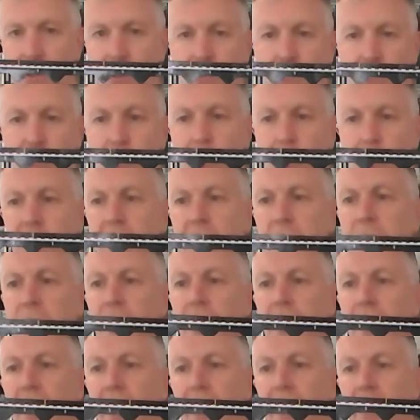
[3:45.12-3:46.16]
little ruler,
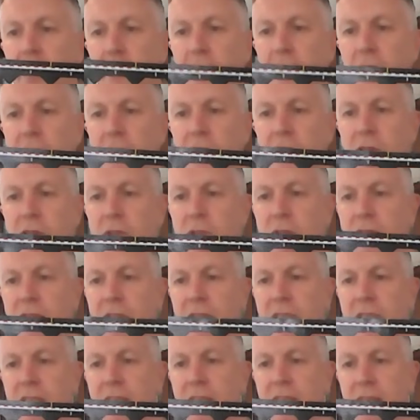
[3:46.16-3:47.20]
and I'm going to use
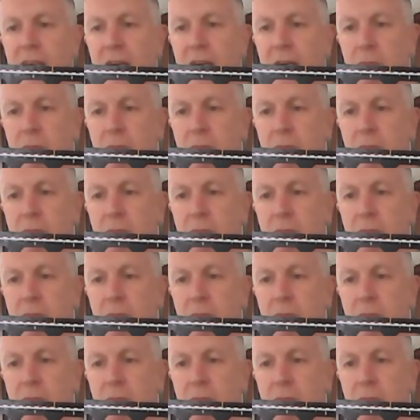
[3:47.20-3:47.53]
the